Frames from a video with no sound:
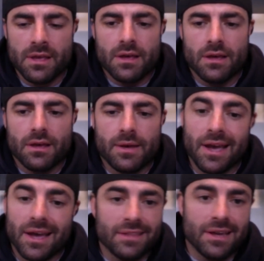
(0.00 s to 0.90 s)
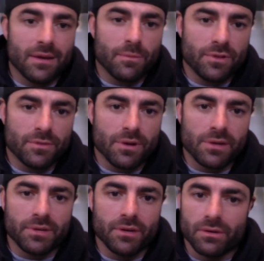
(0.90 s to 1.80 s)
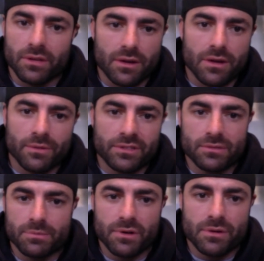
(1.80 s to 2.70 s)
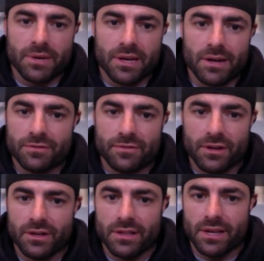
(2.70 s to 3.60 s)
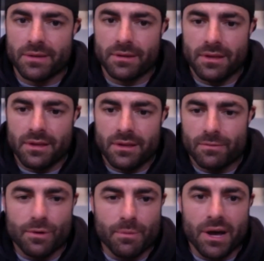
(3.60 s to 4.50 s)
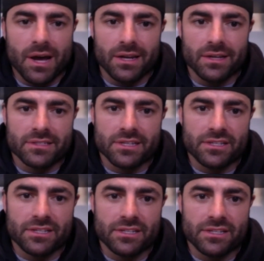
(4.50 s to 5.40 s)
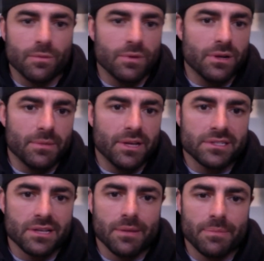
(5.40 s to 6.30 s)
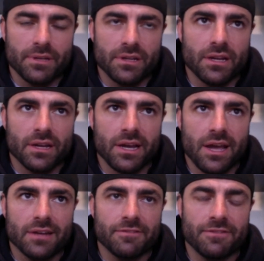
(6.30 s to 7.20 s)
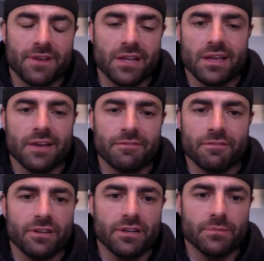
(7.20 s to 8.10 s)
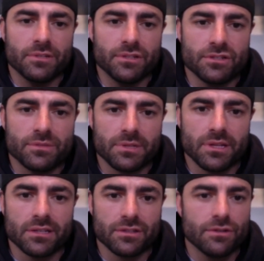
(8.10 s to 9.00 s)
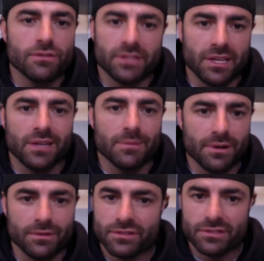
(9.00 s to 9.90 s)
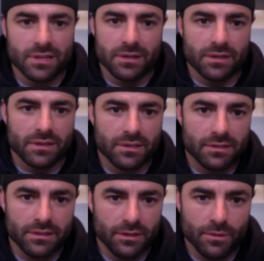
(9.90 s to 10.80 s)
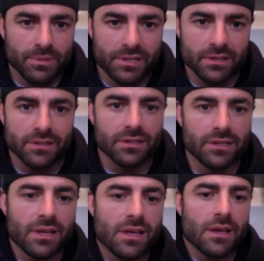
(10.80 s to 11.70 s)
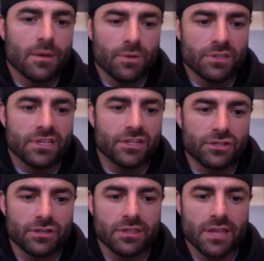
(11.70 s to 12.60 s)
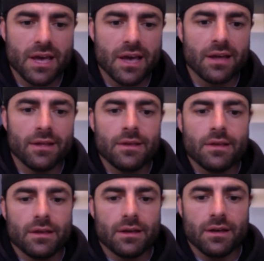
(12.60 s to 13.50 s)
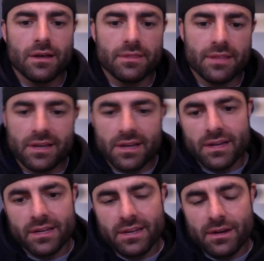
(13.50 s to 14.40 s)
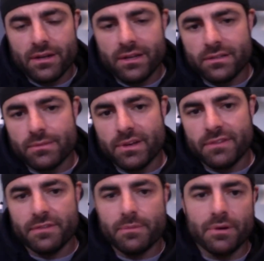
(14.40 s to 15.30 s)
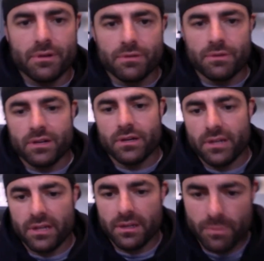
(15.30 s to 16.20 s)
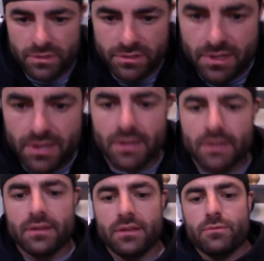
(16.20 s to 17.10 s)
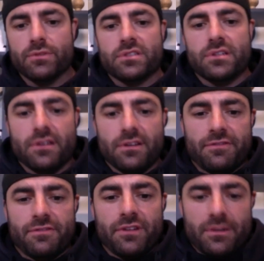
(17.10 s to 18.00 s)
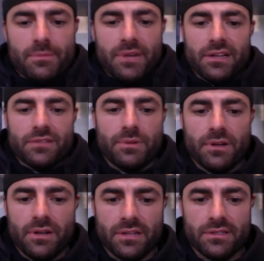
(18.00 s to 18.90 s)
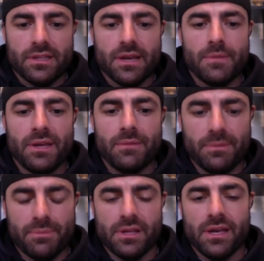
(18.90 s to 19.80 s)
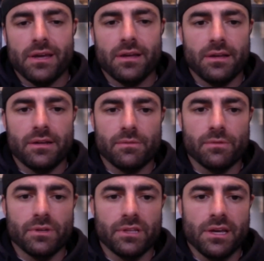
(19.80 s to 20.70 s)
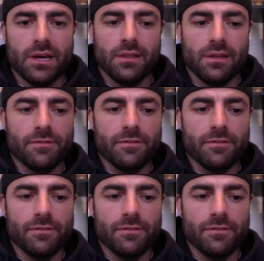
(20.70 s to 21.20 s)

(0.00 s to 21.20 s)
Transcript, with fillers: uh, I had that with rugby early on. We spoke about I was very like robotic because I just didn't want to mess up and and I had to find that freedom to just be like do your thing, bro. Just like you'll be good. And once I shook that, uh, that kind of carried into my football career, and it was uh, it was a freedom I experienced that made me play at a really high level.